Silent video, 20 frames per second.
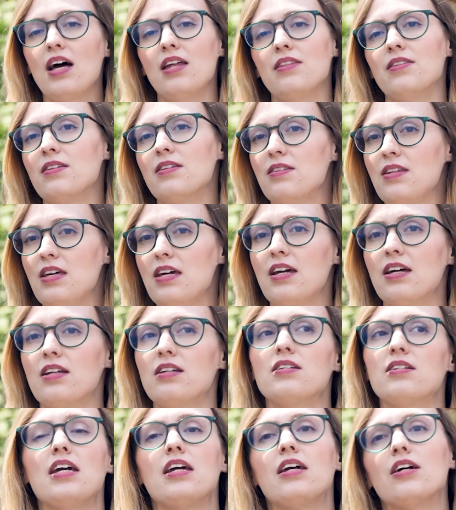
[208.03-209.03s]
and then they can
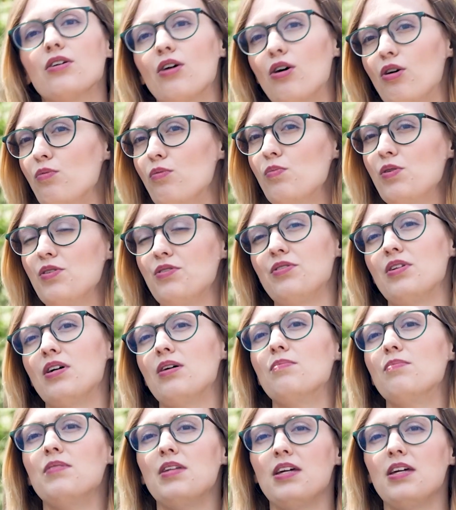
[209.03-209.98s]
take it home with them.